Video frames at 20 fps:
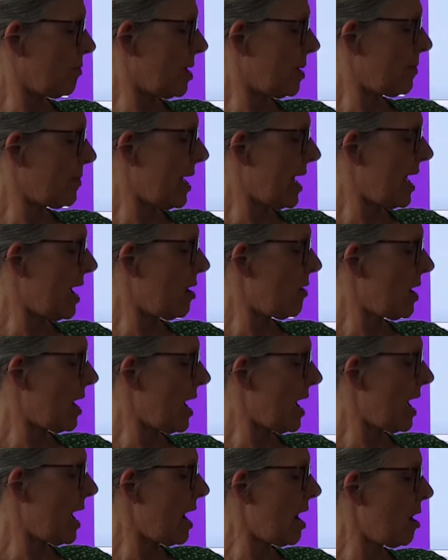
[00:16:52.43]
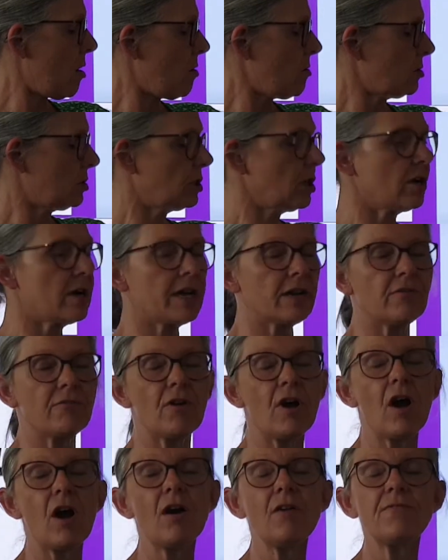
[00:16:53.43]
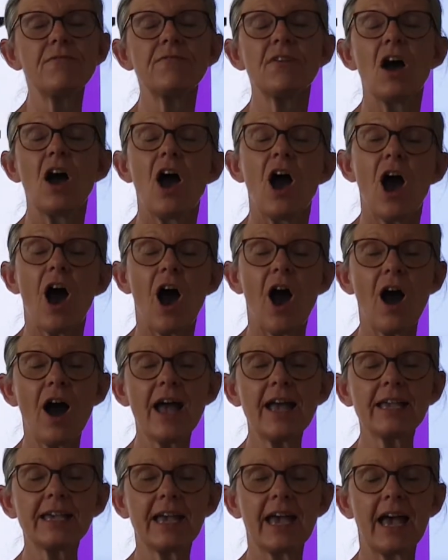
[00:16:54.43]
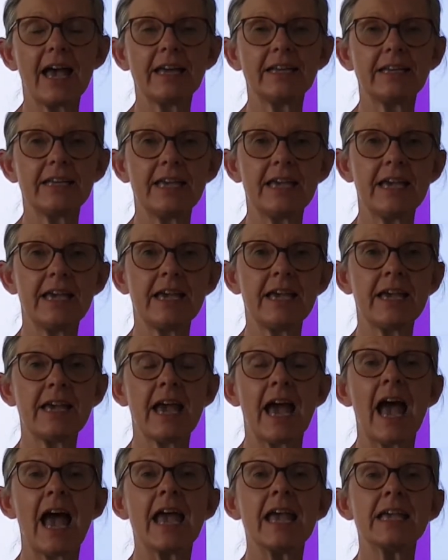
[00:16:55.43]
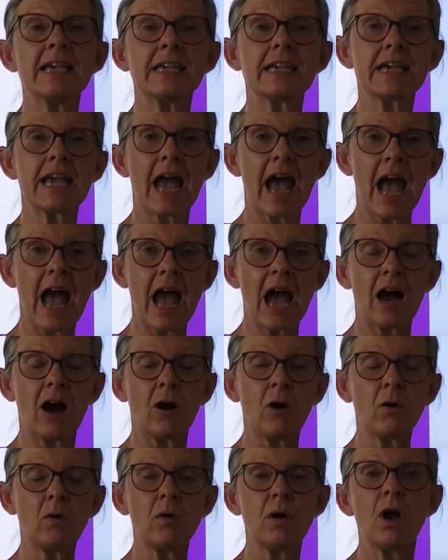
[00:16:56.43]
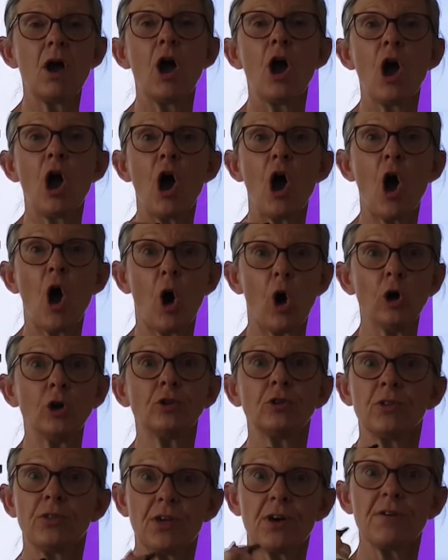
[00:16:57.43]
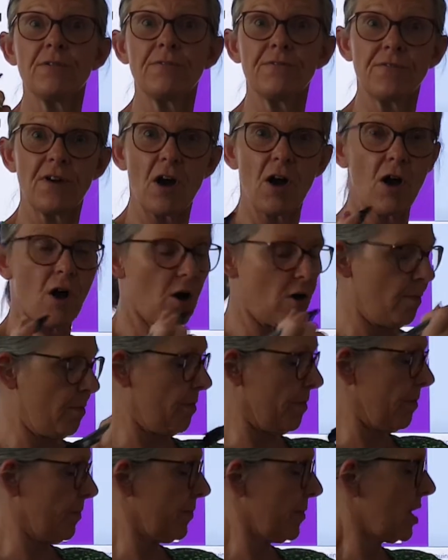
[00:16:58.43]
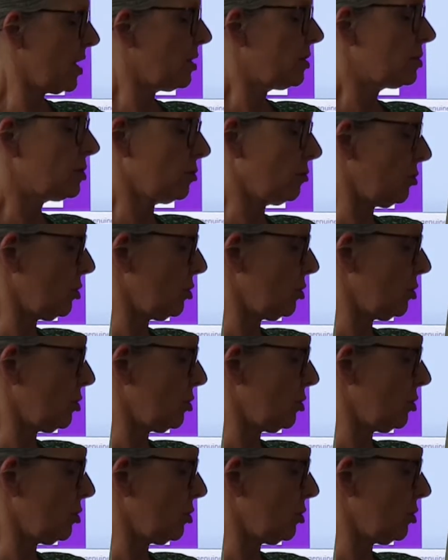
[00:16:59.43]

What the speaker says: Remember our owl diagraph? I can hear a cow on the farm. So